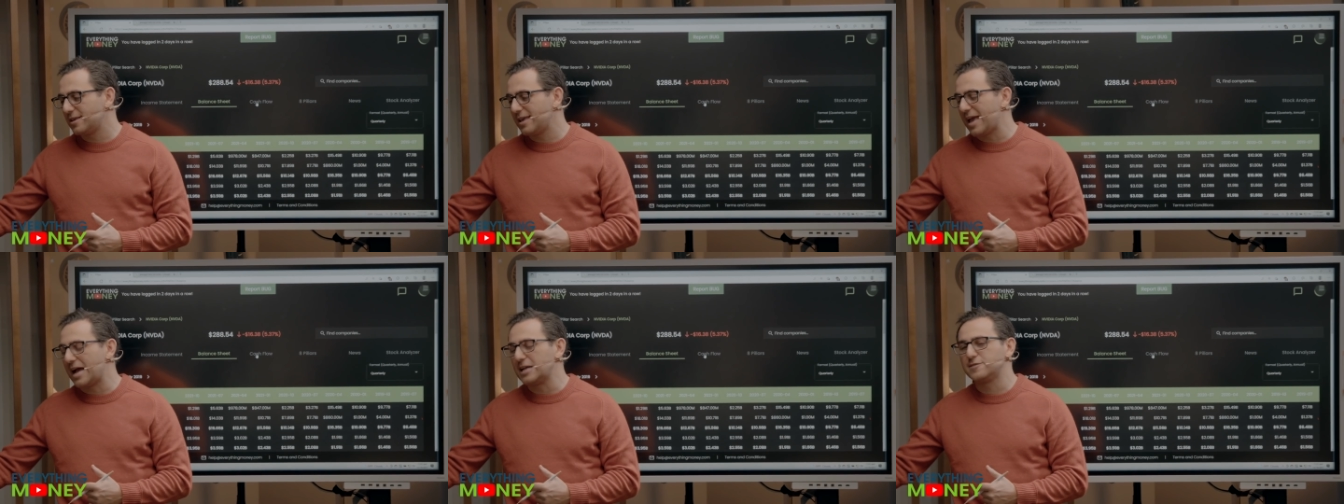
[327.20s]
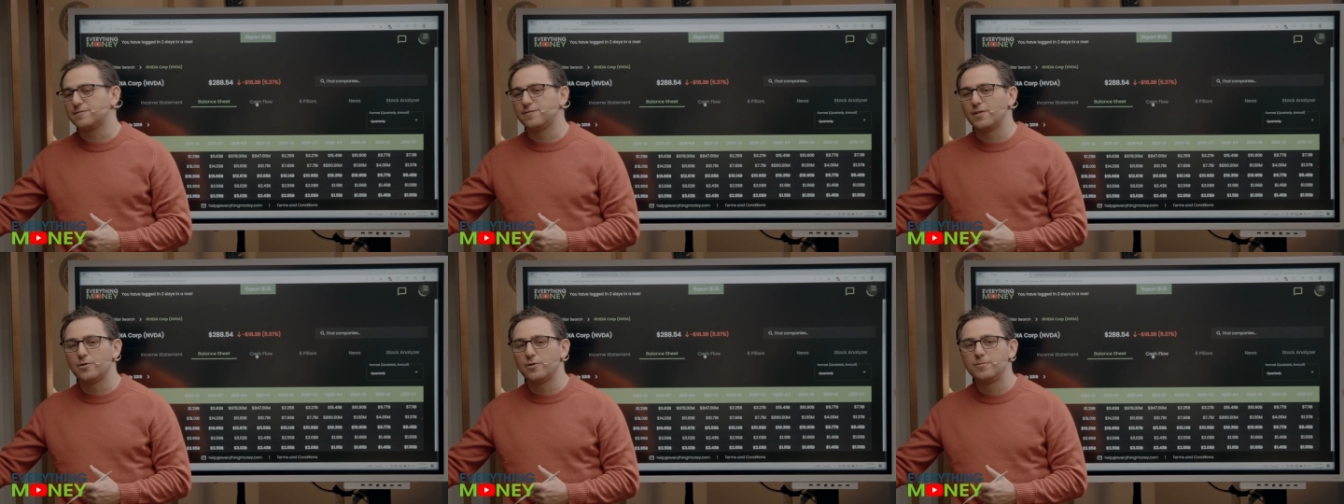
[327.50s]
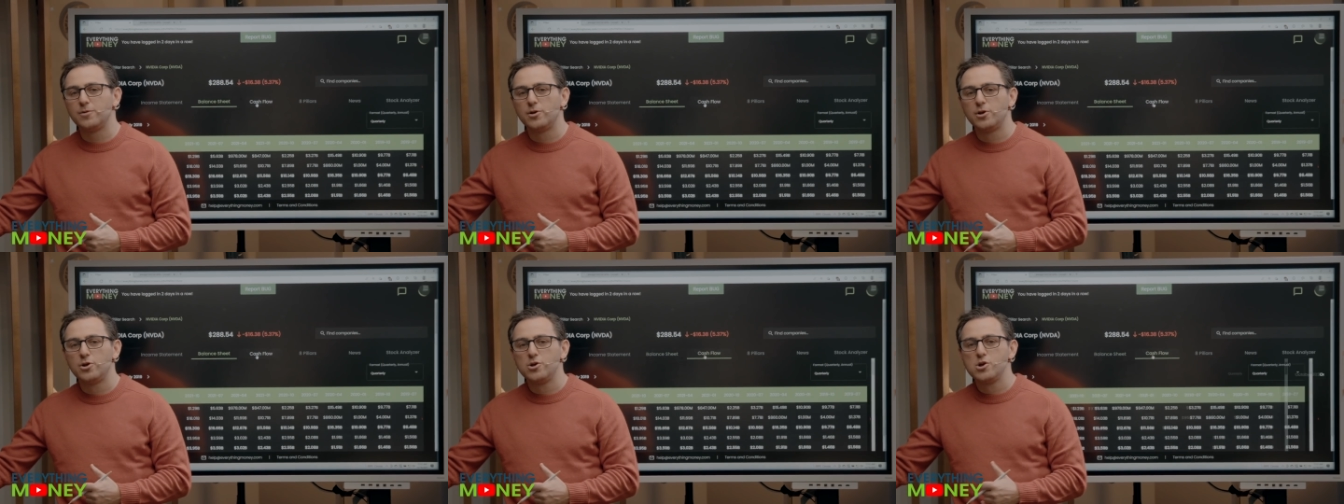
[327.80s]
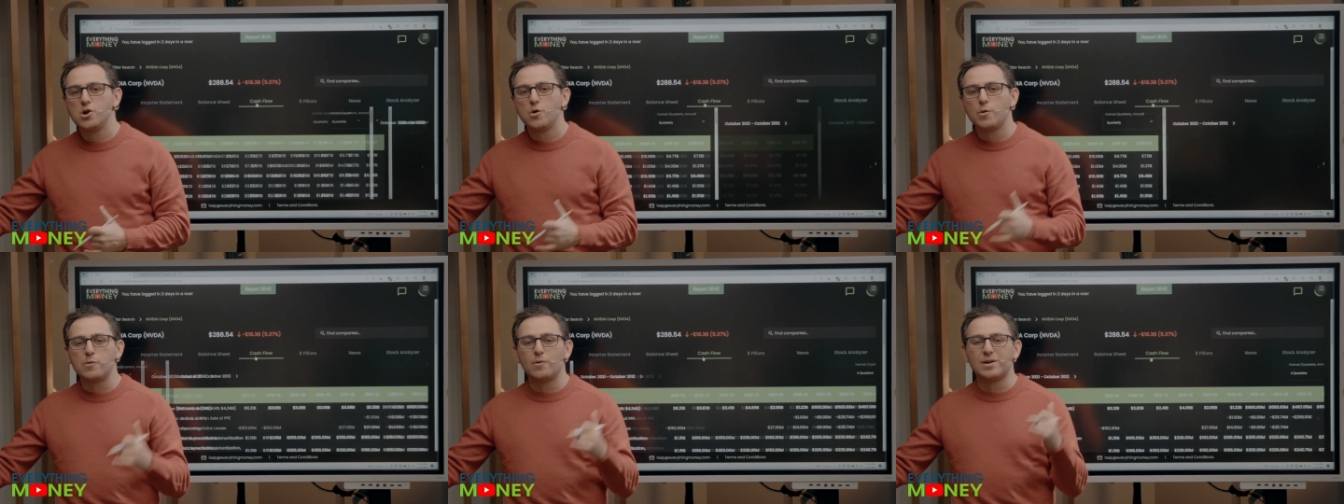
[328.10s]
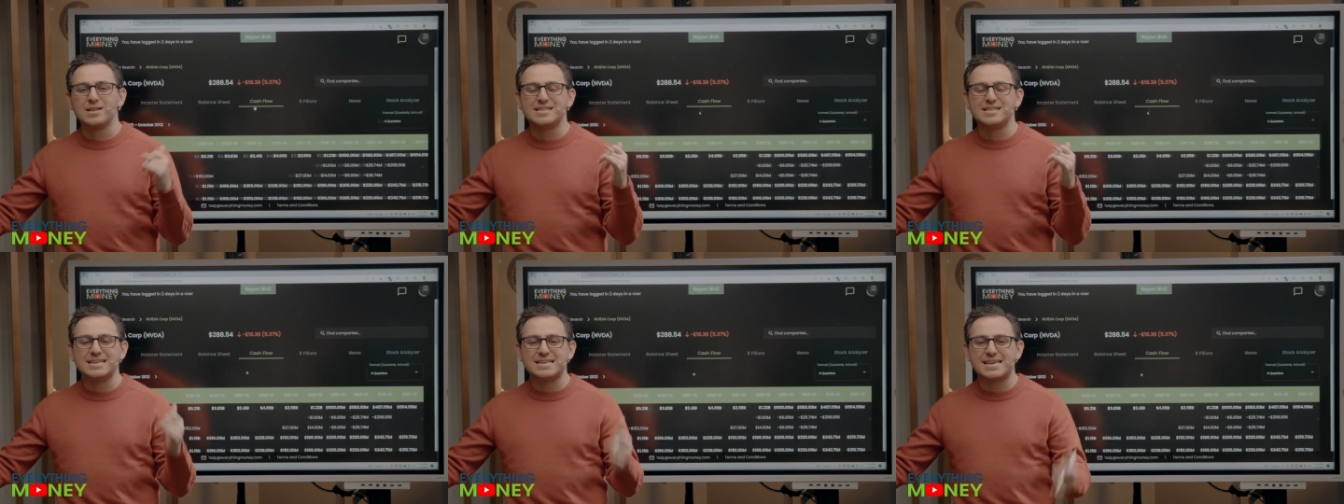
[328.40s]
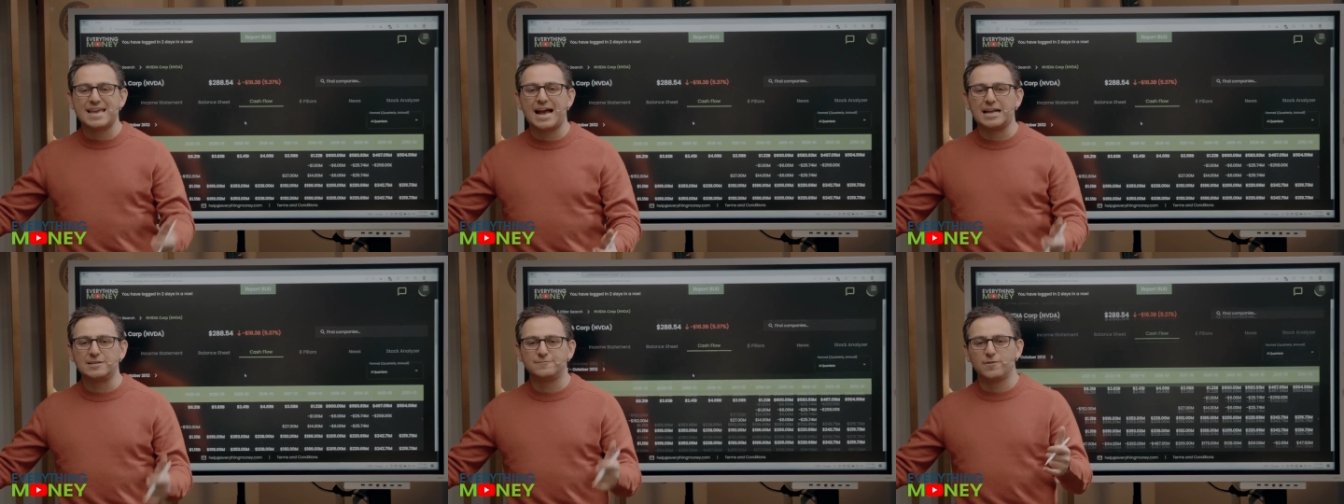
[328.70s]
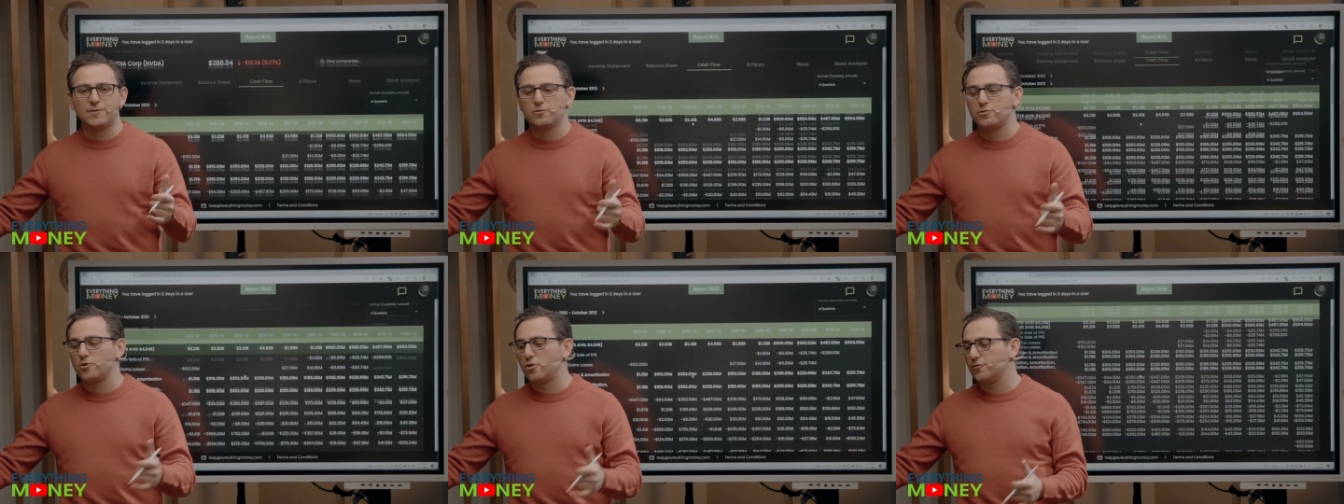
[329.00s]
cash flow. We want to see cash
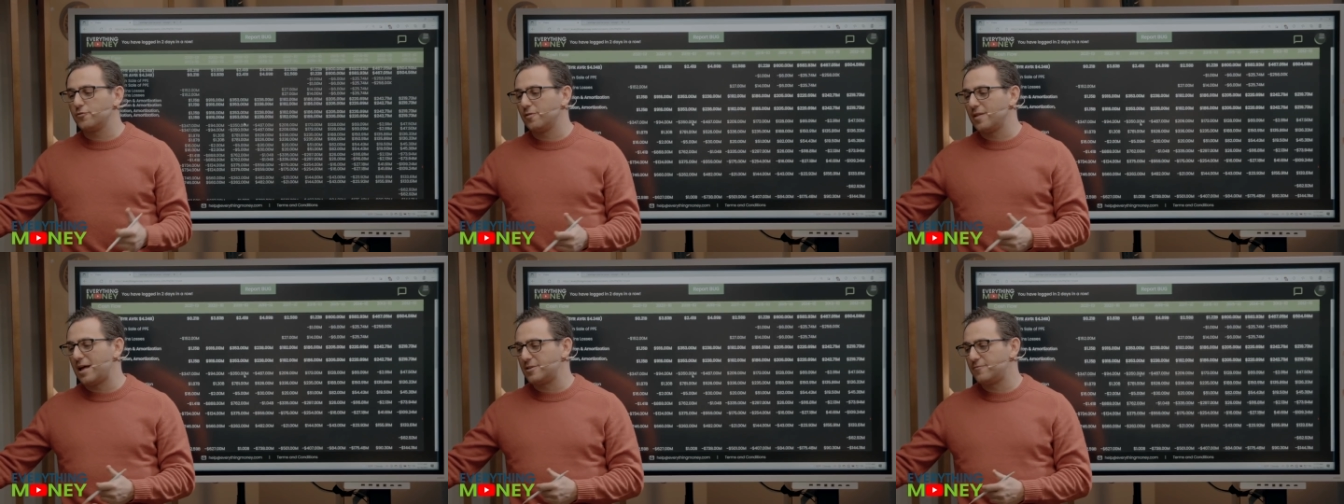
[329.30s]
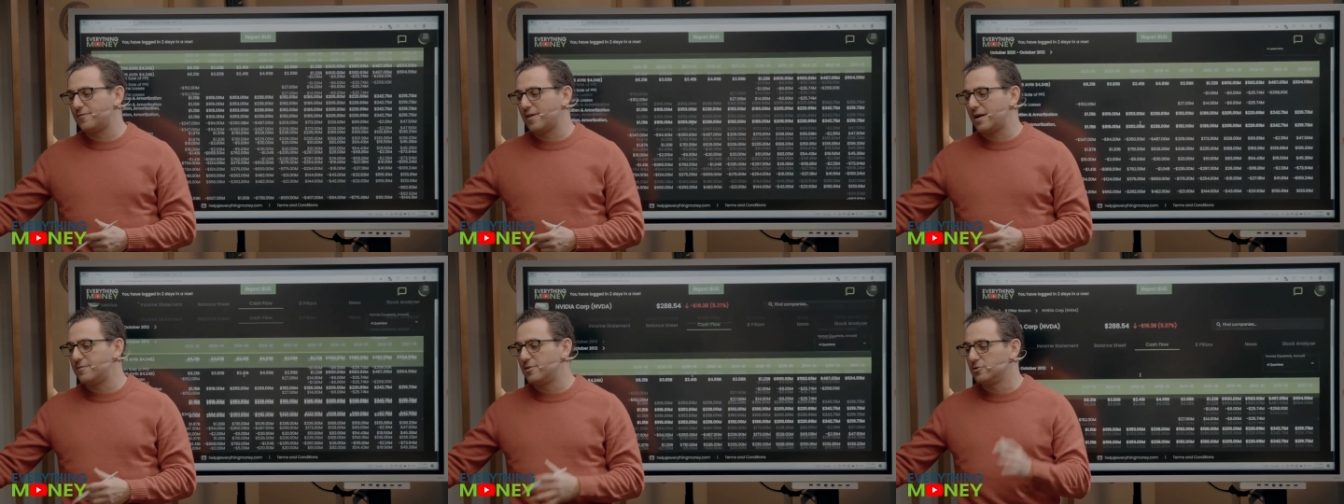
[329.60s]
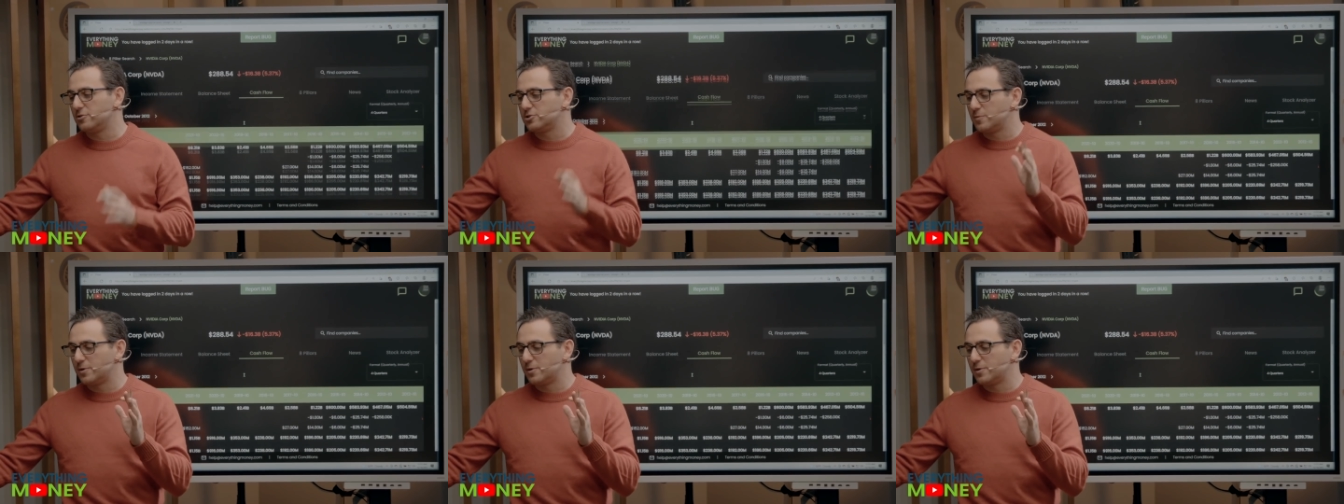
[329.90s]
flow growth in the last five years.